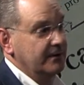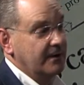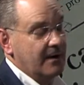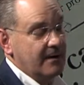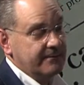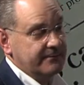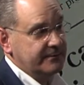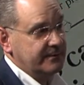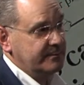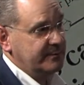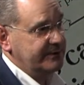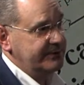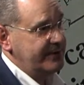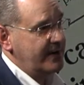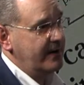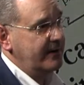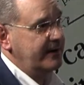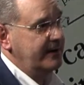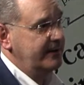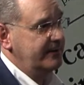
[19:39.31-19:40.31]
uncomfortable
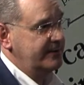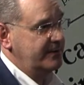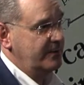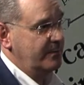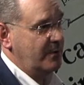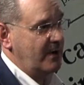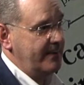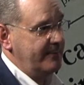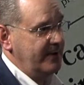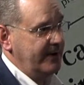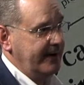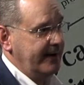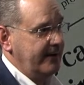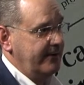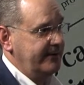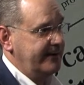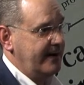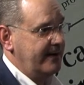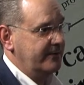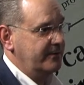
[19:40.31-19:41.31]
talking to your primary
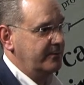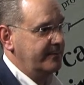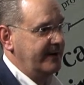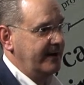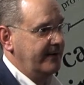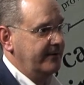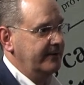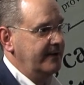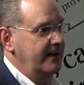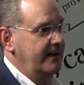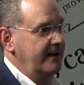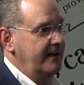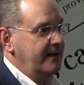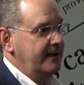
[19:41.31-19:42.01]
care doctor about.